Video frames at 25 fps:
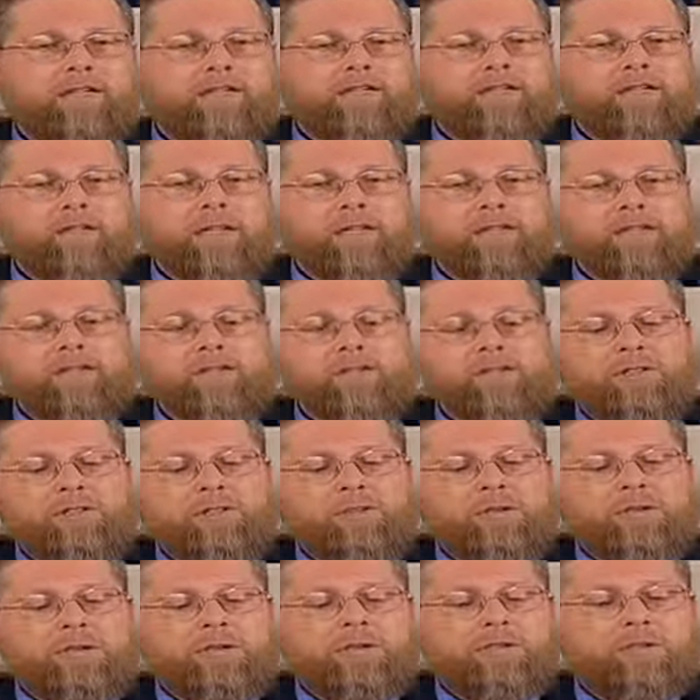of
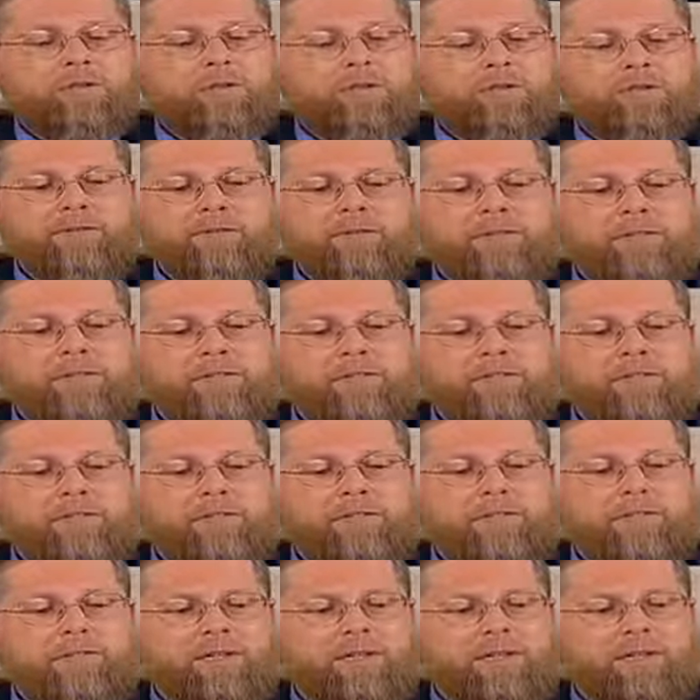continuity and
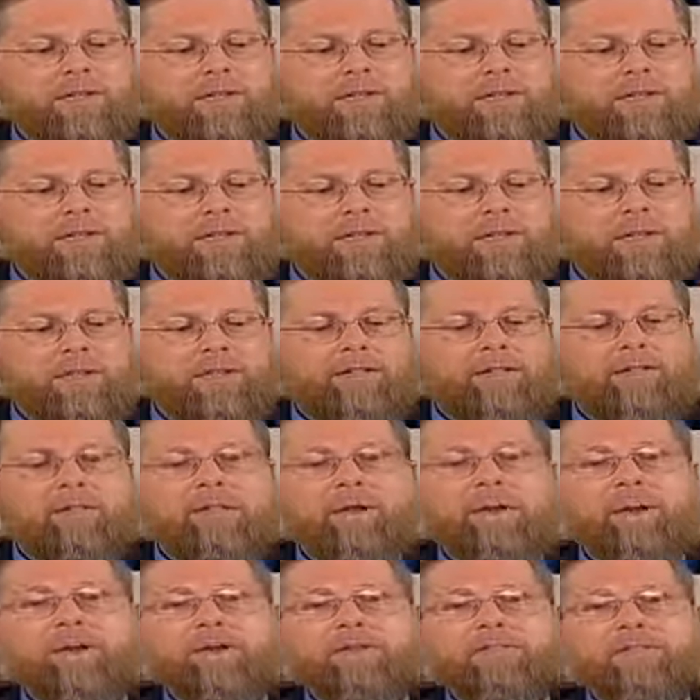revelation and
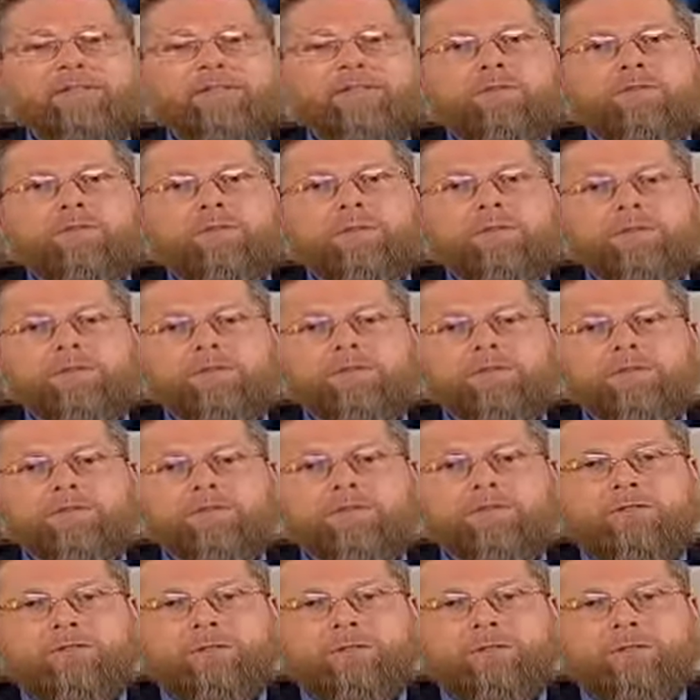arrive at the religion of